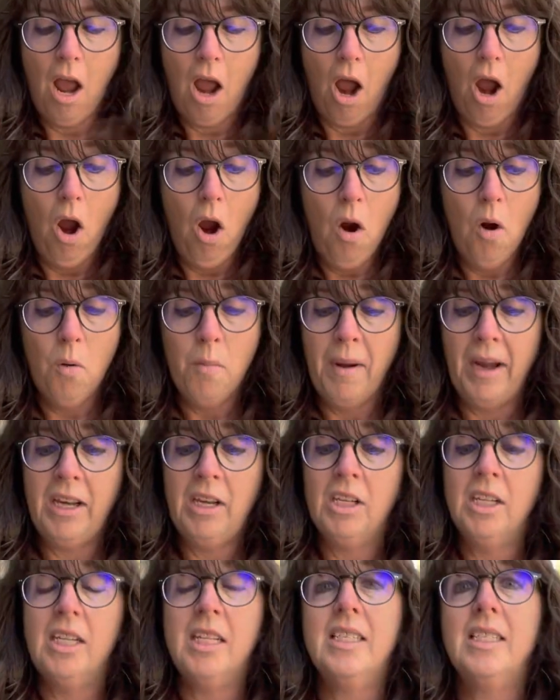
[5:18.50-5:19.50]
Oh my
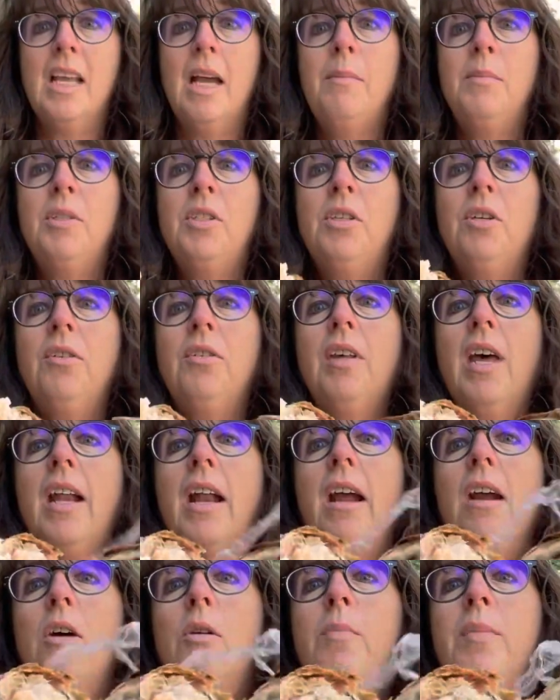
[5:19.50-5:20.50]
goodness, I'm so glad
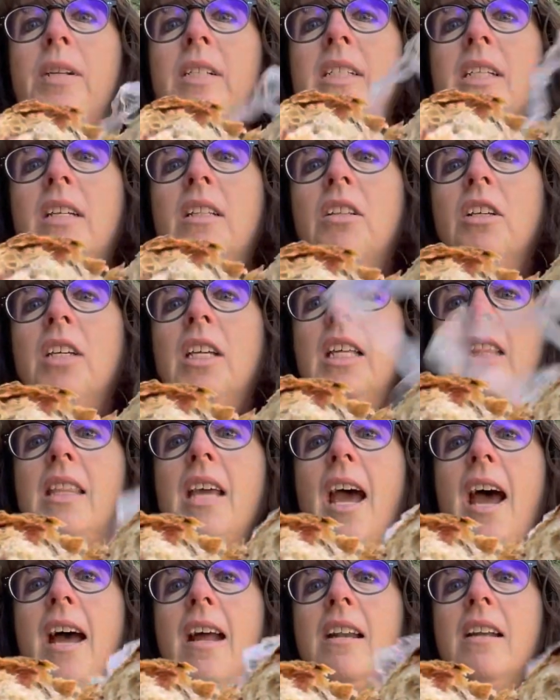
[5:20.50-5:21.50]
I opened it. Look at
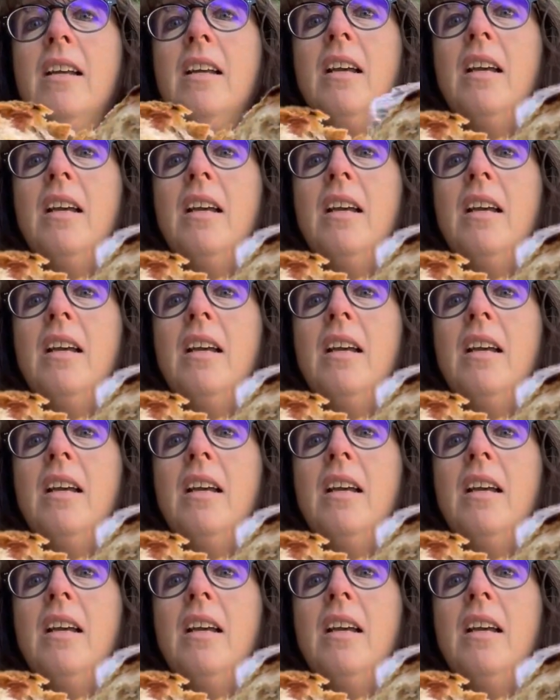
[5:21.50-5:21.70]
that.